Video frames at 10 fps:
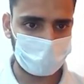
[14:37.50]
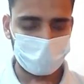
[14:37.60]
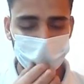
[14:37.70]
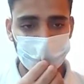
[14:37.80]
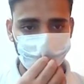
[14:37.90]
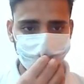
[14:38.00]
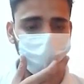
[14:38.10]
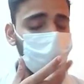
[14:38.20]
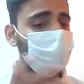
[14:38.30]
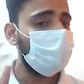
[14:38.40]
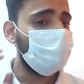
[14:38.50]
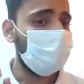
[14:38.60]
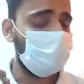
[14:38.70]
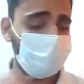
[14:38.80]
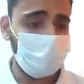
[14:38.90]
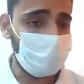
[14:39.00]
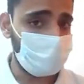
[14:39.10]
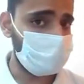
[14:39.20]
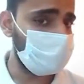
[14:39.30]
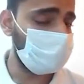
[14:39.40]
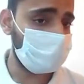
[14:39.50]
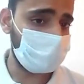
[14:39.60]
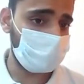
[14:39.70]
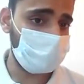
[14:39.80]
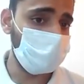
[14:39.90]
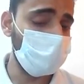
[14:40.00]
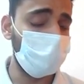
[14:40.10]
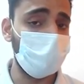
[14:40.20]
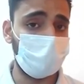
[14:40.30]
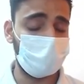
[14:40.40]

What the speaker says: So how many times do you think this loop will